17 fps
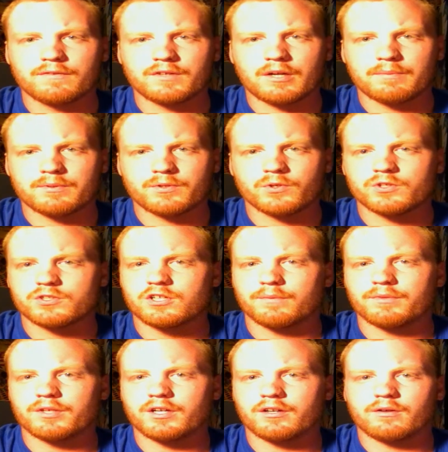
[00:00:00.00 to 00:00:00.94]
of an episode or
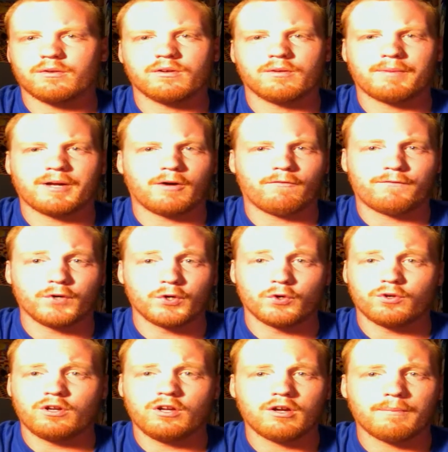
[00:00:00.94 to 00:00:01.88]
something about
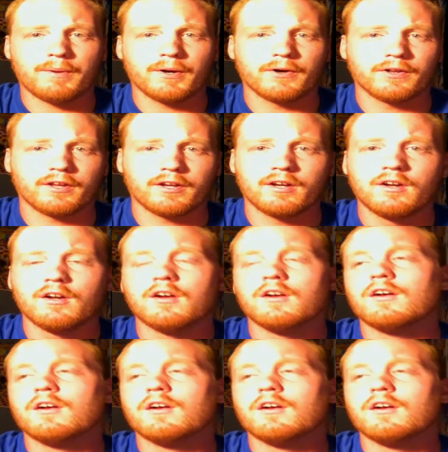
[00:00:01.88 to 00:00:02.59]
food, apparently,